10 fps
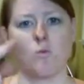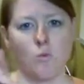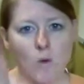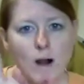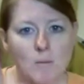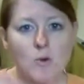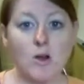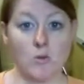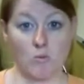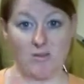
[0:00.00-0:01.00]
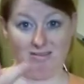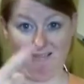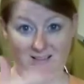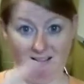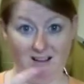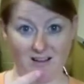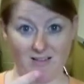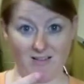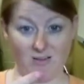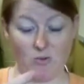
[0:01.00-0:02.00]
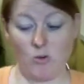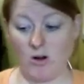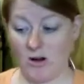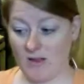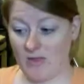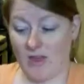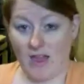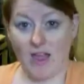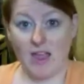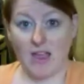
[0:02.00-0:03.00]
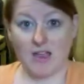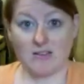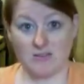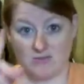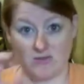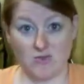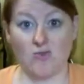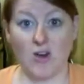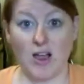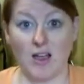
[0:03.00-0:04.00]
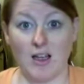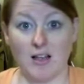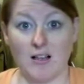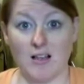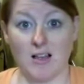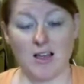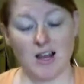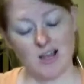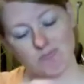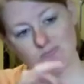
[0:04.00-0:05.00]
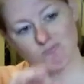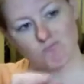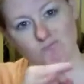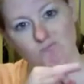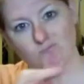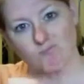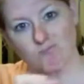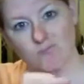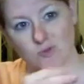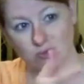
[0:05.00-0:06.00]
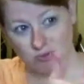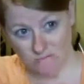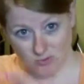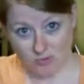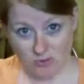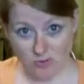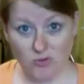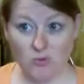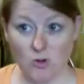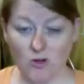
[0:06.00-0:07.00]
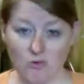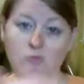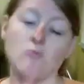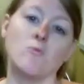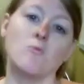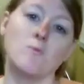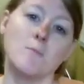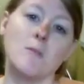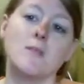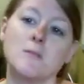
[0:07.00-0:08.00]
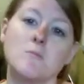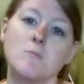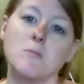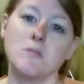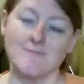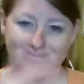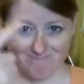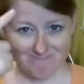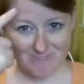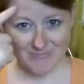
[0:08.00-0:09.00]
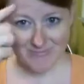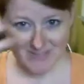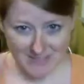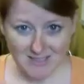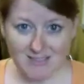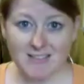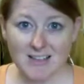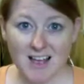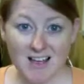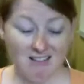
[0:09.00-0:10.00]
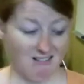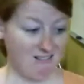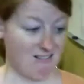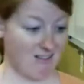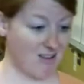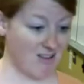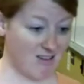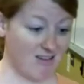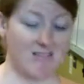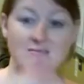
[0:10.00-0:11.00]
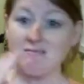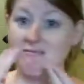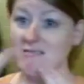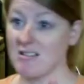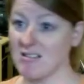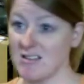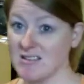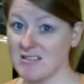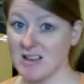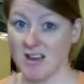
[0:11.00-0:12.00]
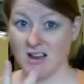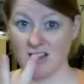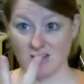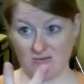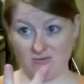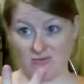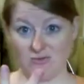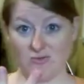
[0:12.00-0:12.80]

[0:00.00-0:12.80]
We are at the end of the trial, and I will be instructing the jury as to their responsibilities in determining the guilt or innocence of the two defendants charged in this matter.